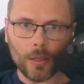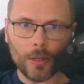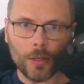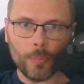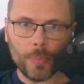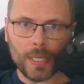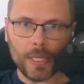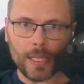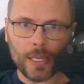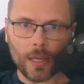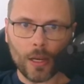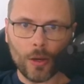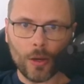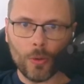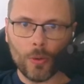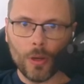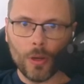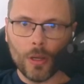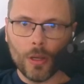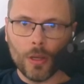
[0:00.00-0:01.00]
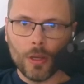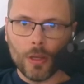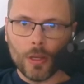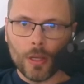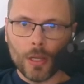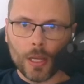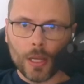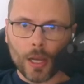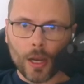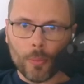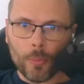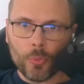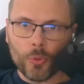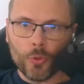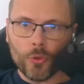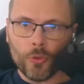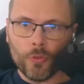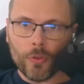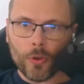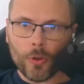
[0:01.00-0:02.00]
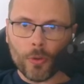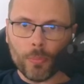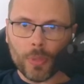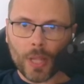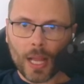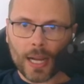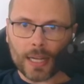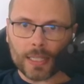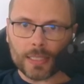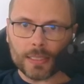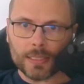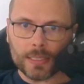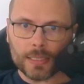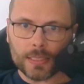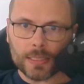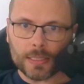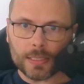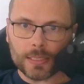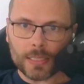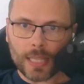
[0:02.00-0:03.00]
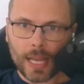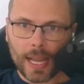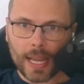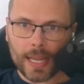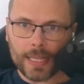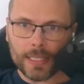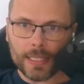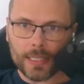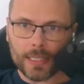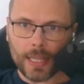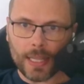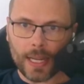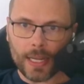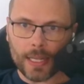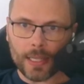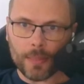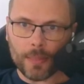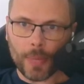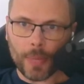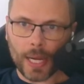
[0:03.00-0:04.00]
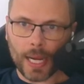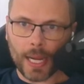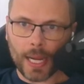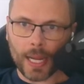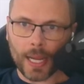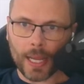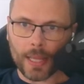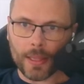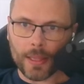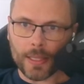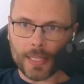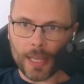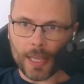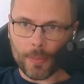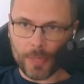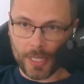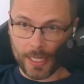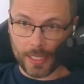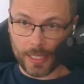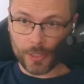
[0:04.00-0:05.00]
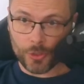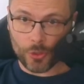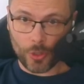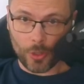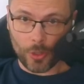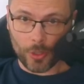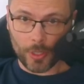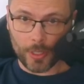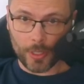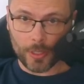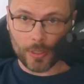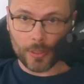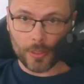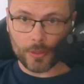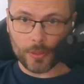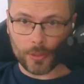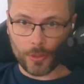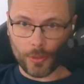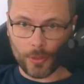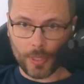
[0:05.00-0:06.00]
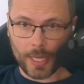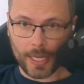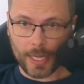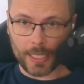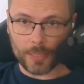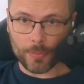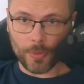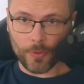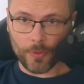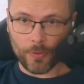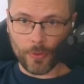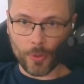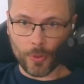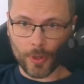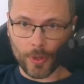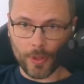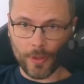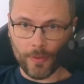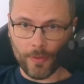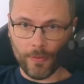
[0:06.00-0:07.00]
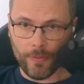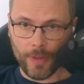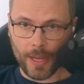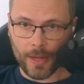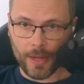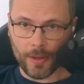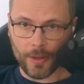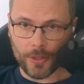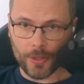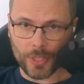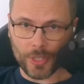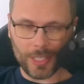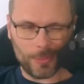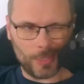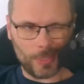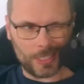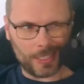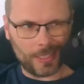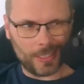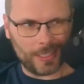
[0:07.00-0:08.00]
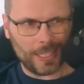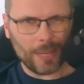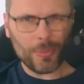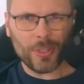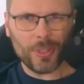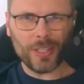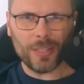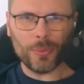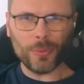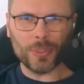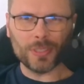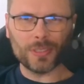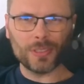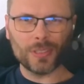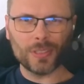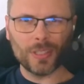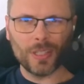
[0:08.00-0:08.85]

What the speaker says: PO. Approval block signed and dated by the deputy controller 2 days before the vendor transmits. So the deputy was